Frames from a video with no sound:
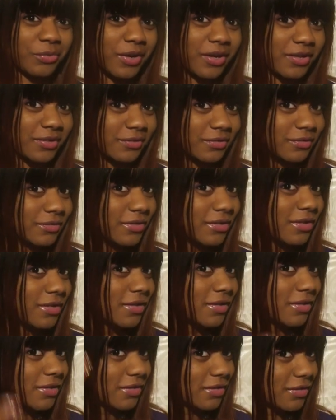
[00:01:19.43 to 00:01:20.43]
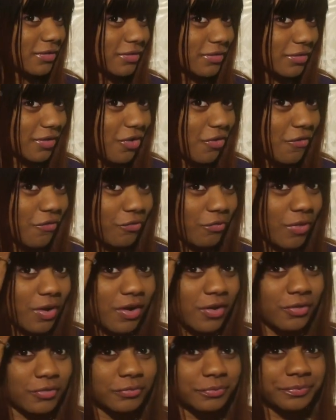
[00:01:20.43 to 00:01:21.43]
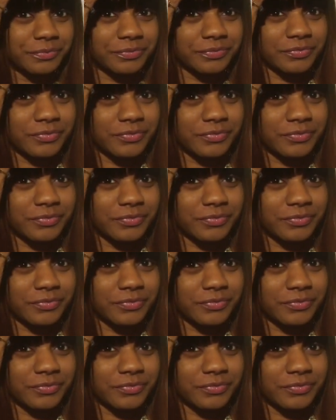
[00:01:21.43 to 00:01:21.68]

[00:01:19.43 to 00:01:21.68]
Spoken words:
well overall.